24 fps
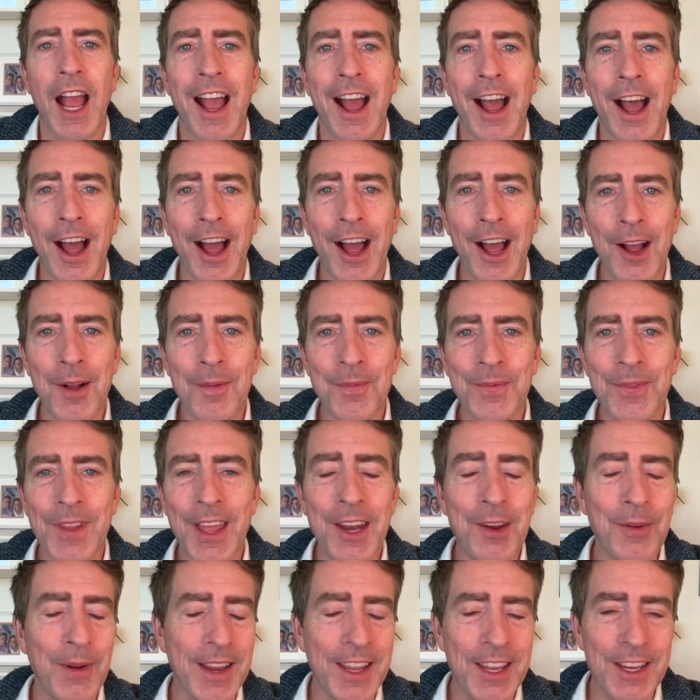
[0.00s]

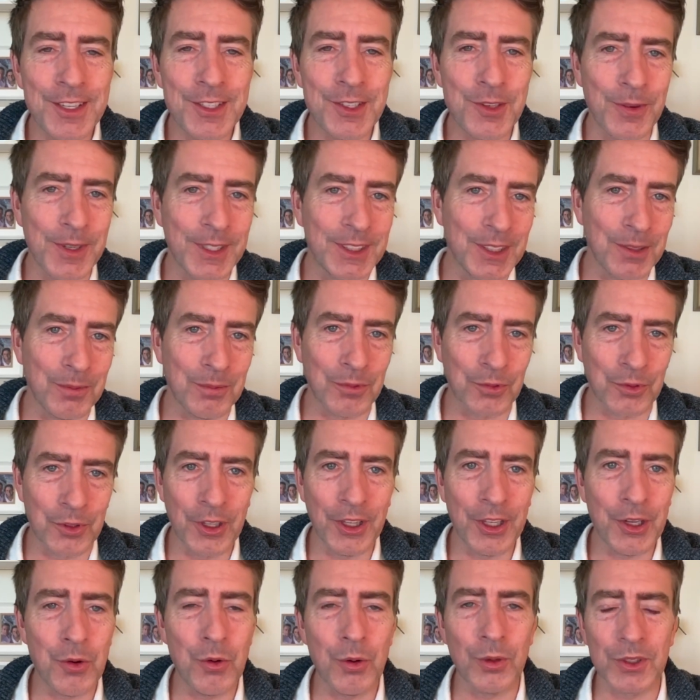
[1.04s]
Anyway, he's doing some really
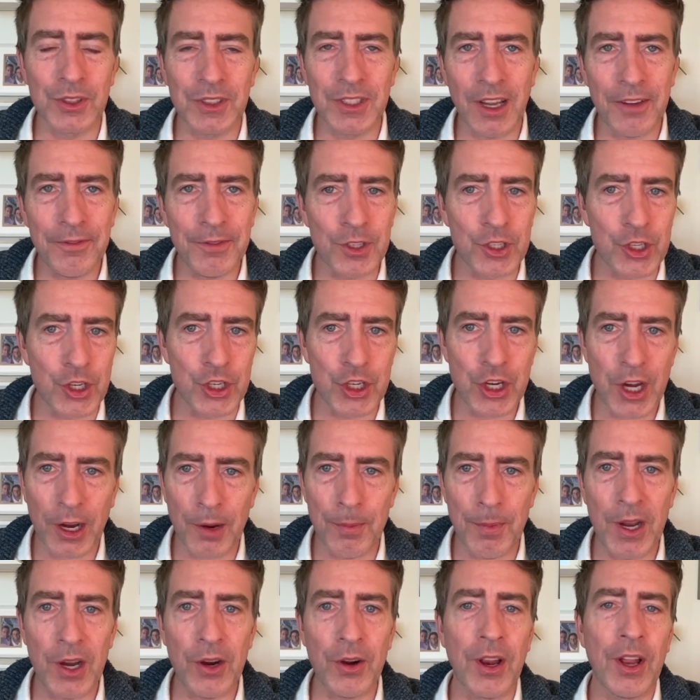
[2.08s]
cool stuff. You should check him
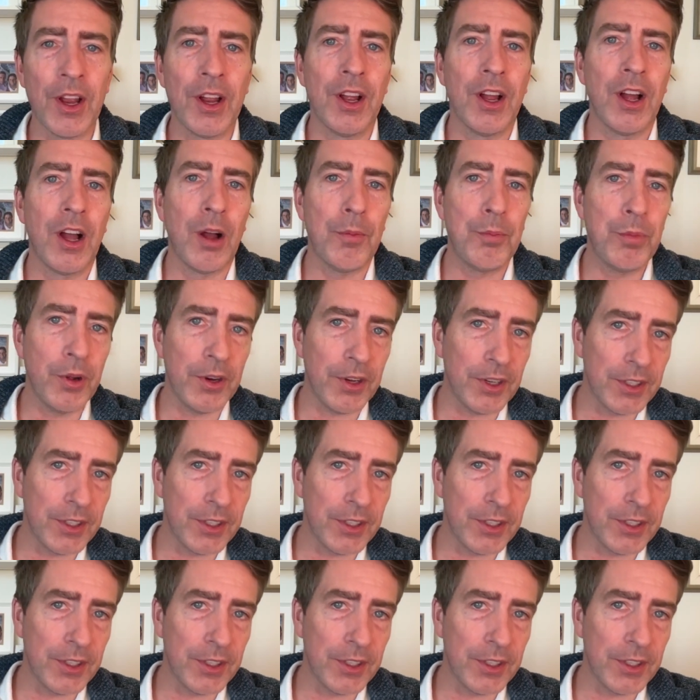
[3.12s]
out. I'll put